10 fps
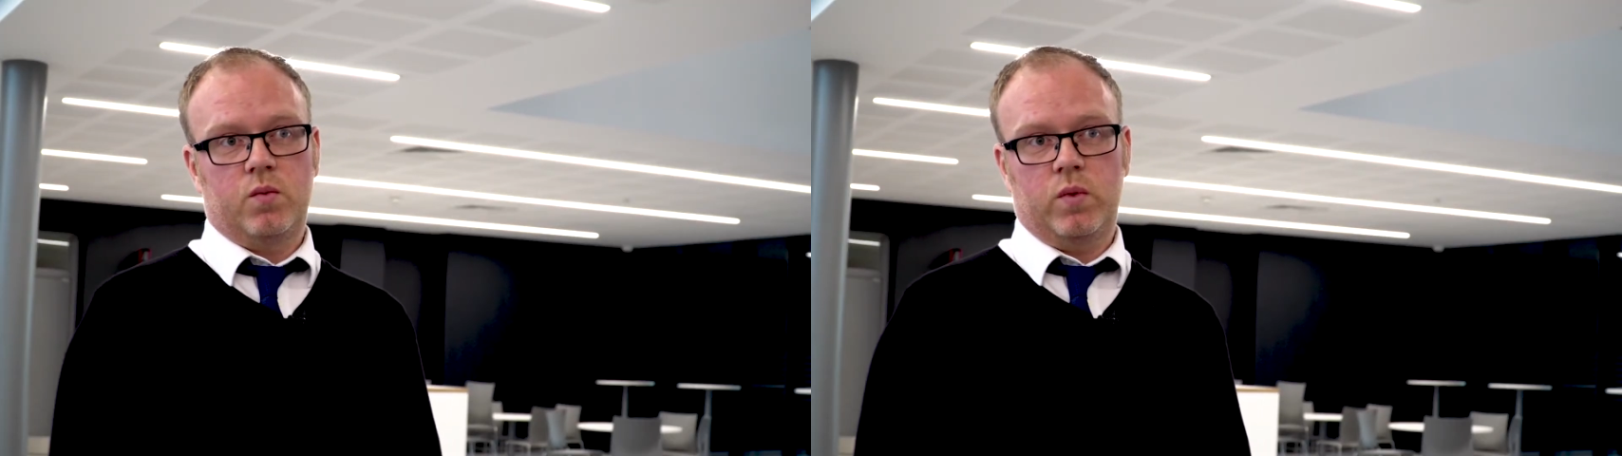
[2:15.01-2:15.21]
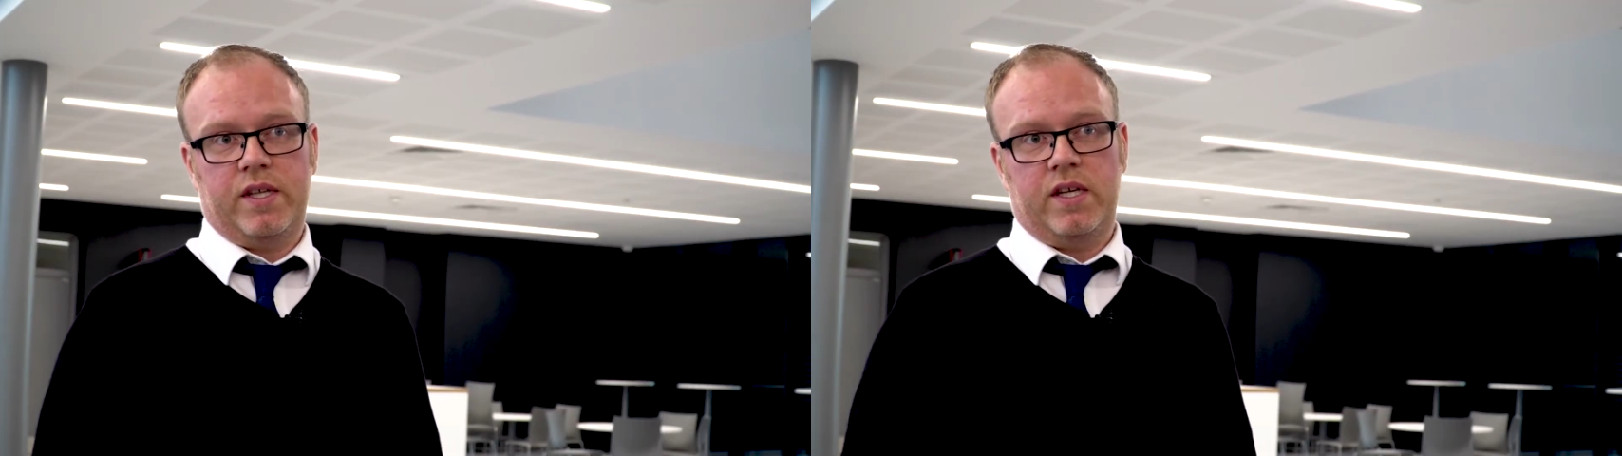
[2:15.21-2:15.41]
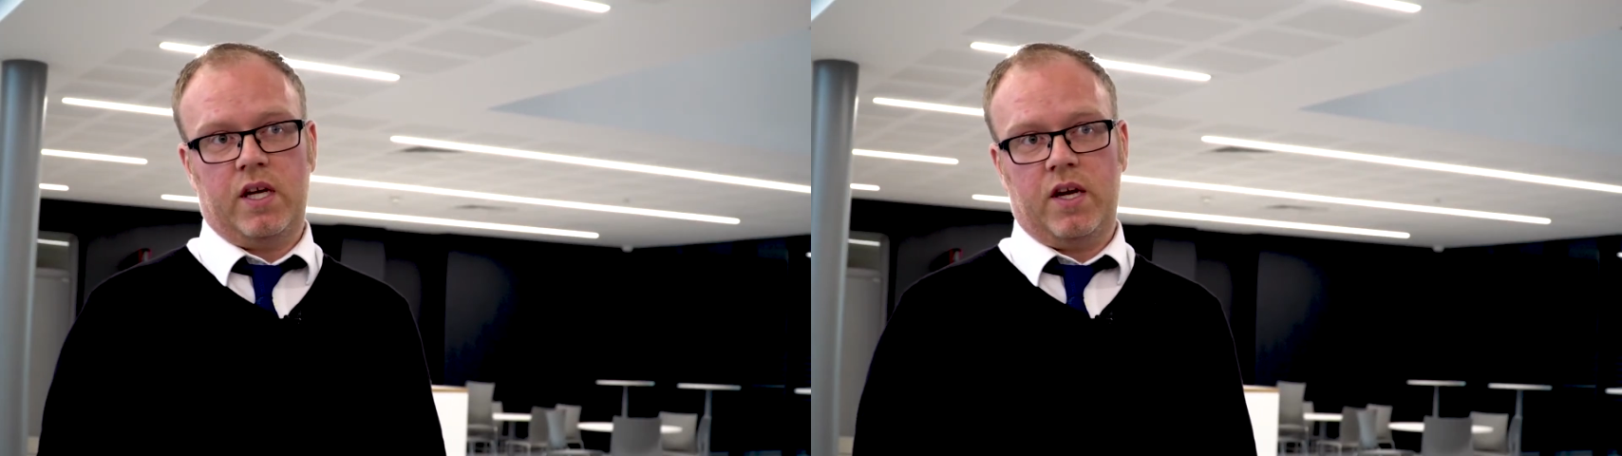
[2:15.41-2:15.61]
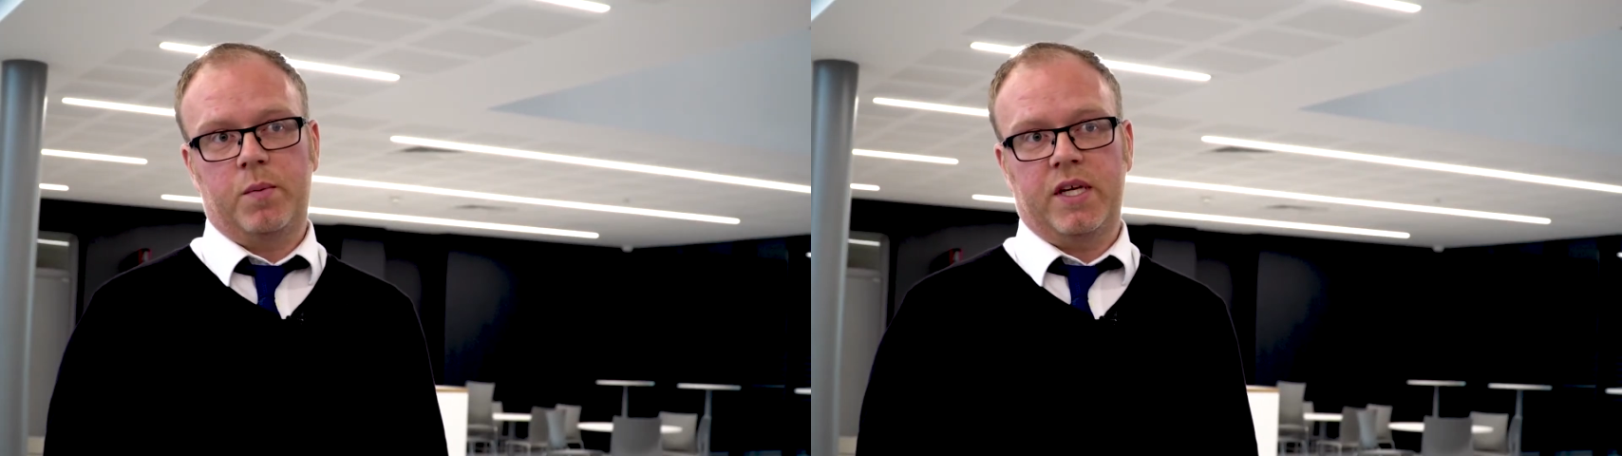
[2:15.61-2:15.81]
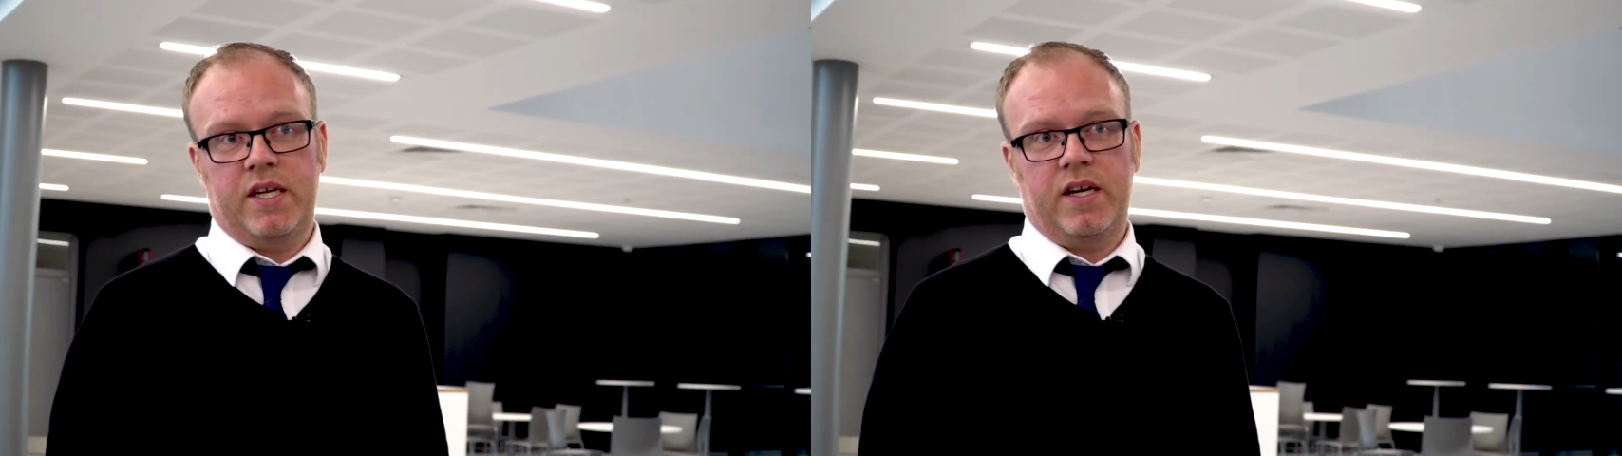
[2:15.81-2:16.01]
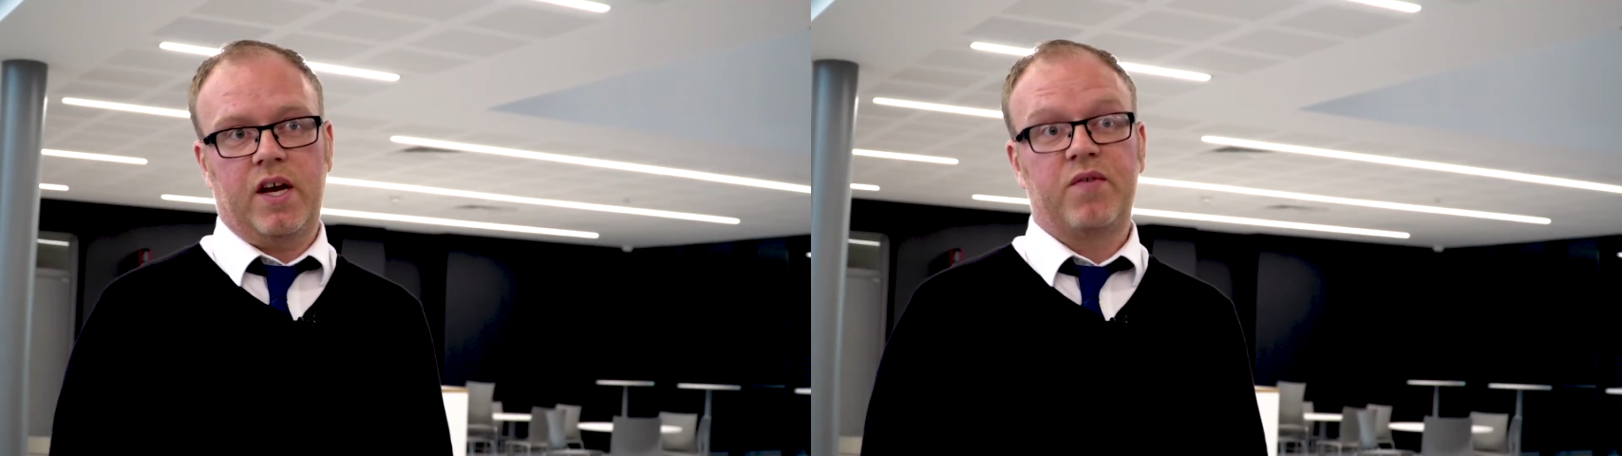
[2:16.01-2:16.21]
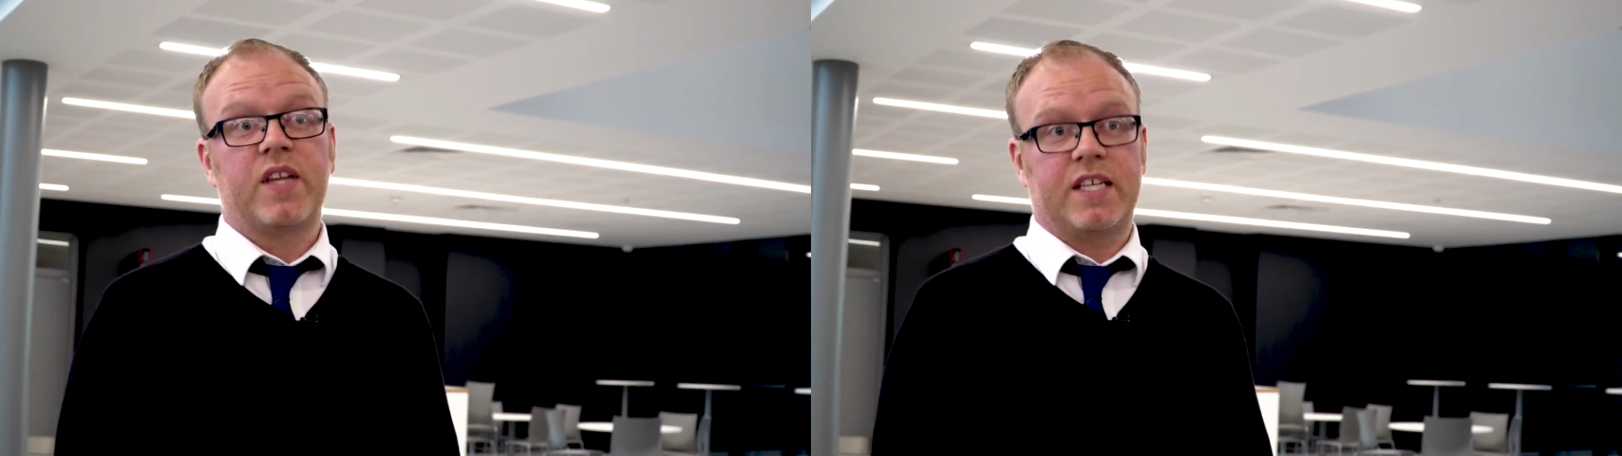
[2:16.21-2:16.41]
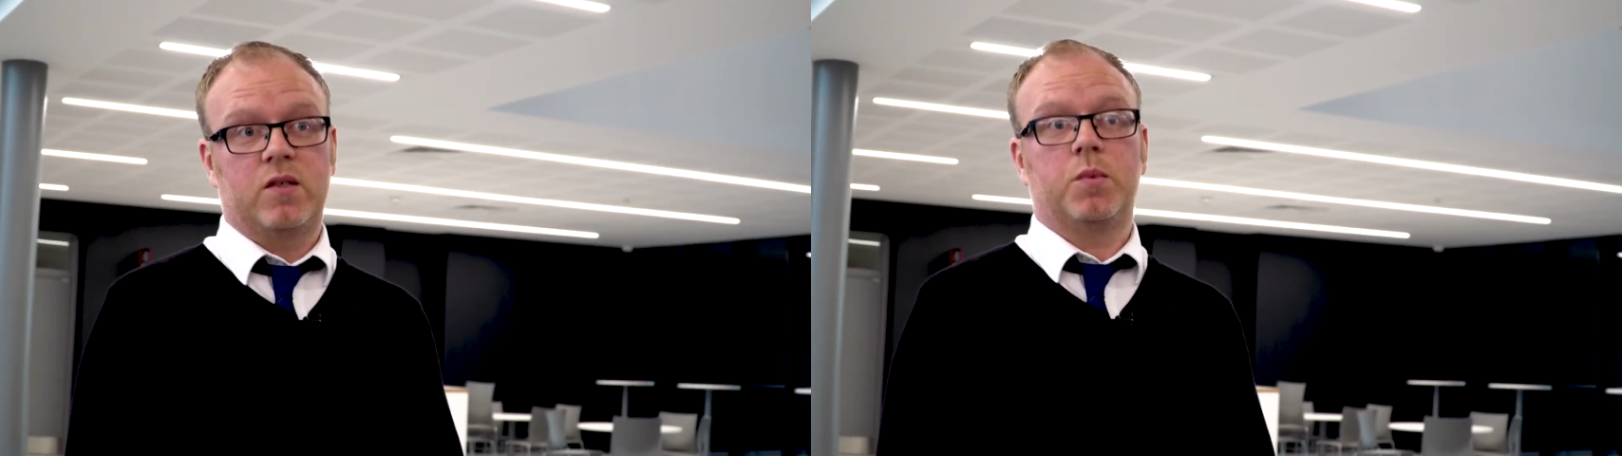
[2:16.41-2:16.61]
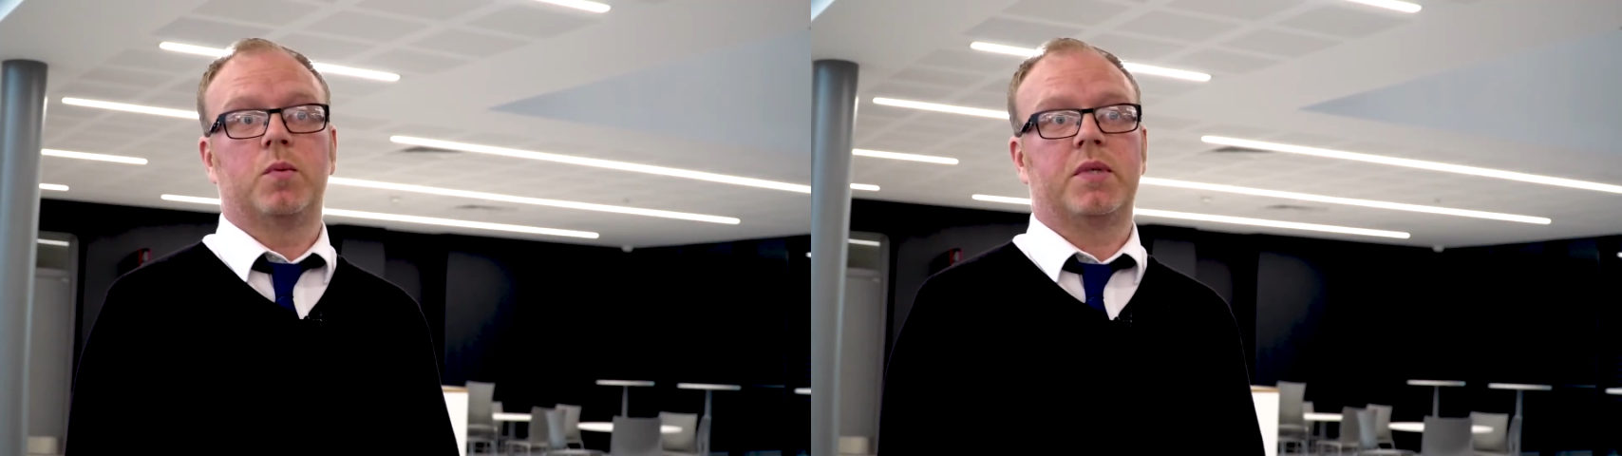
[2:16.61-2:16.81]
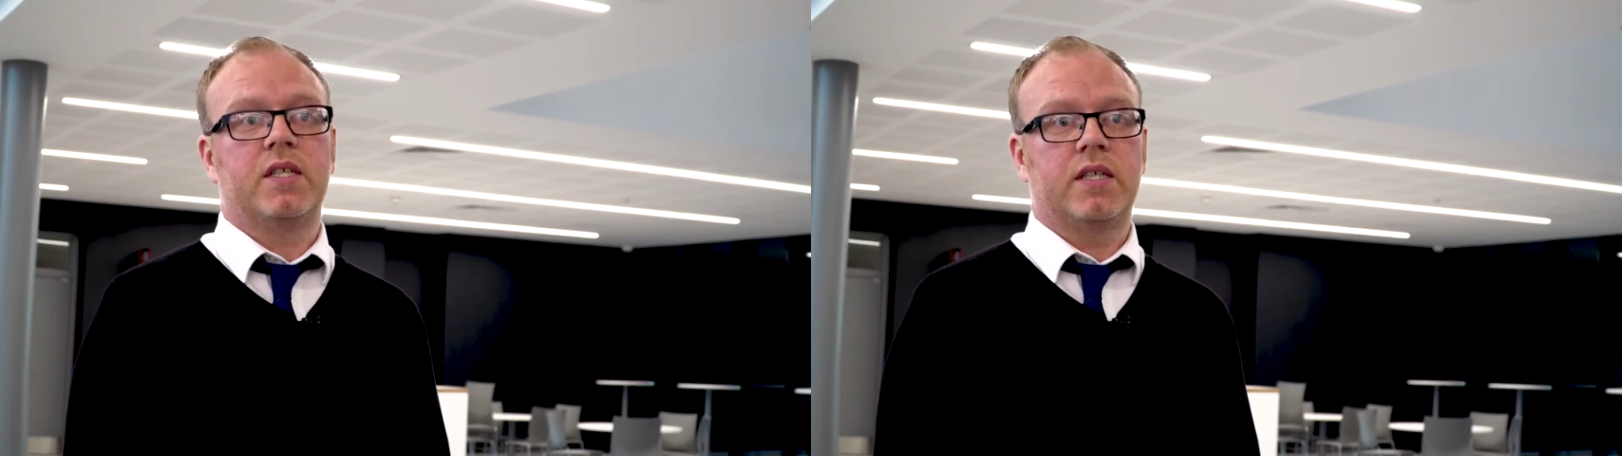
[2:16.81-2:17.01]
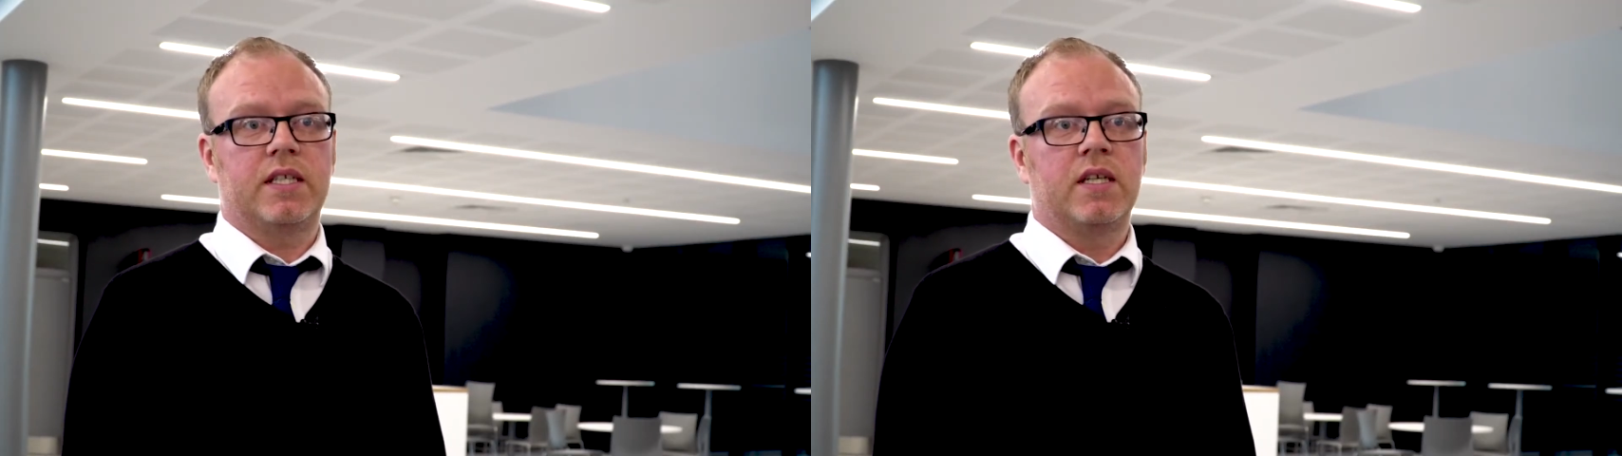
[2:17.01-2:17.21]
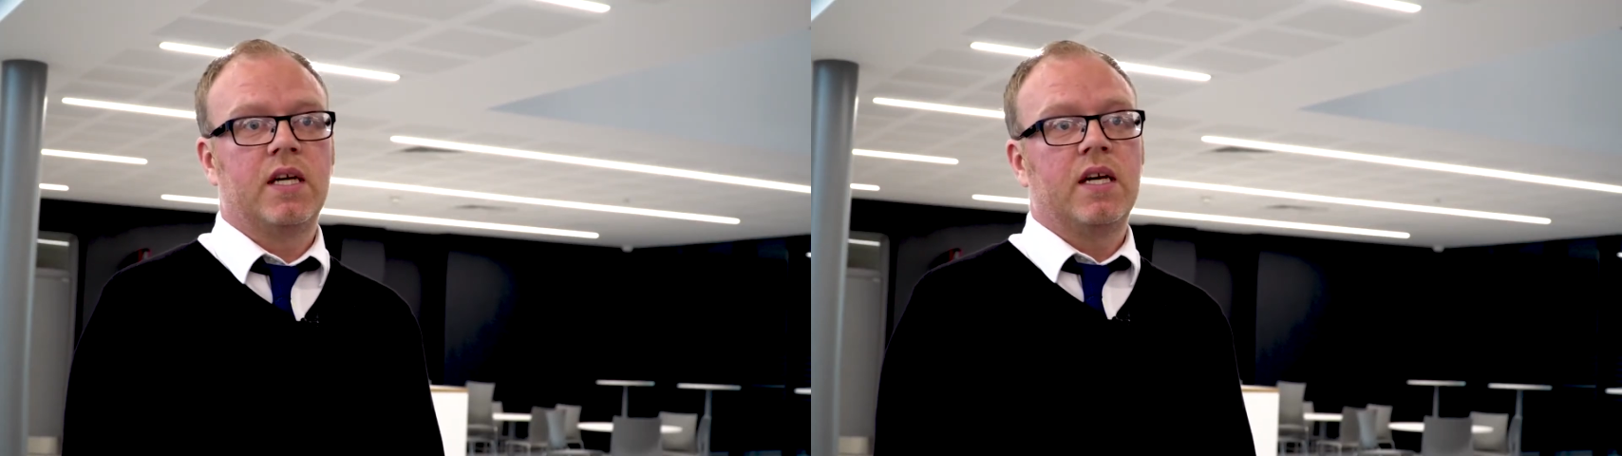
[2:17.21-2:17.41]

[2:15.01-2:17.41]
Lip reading: with it being a flexible building,